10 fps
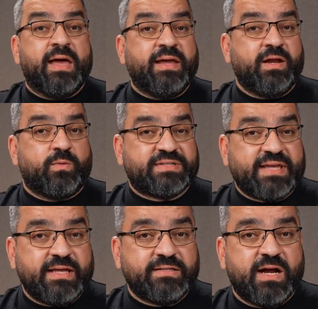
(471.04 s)
In our
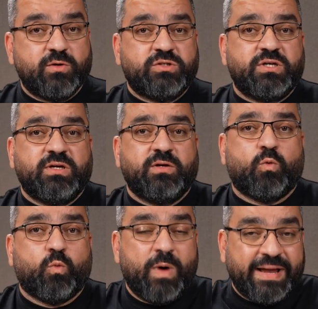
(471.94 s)
second round,
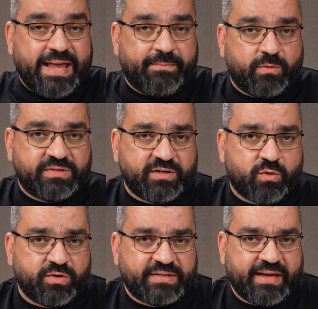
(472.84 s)
one camera was
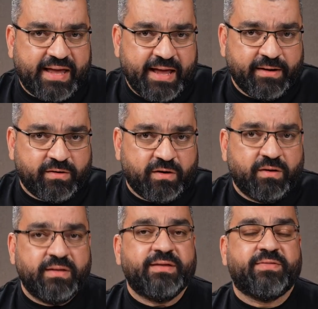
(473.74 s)
recording N
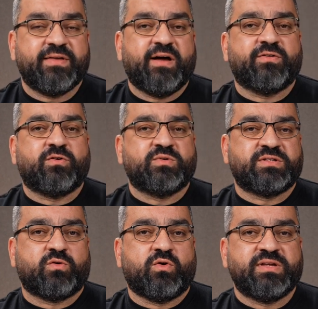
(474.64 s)
RAW, the other was
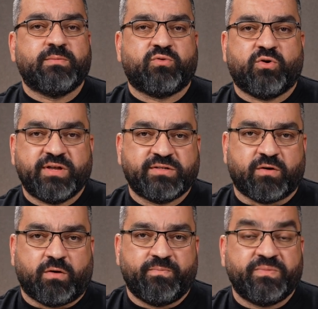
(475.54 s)
recording ProRes
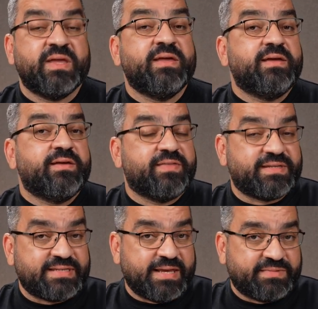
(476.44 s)
RAW. The
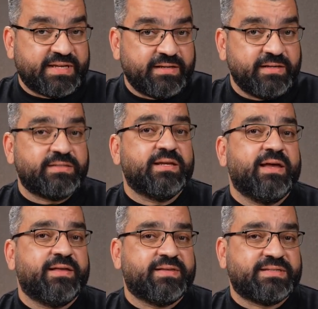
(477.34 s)
same settings
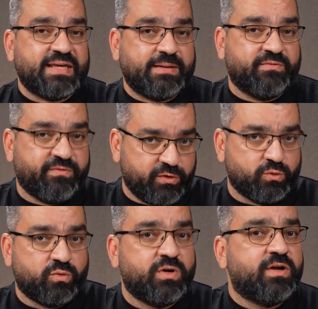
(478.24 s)
and the same
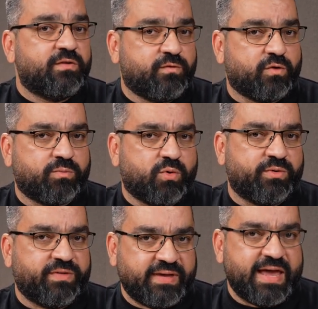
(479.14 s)
view for both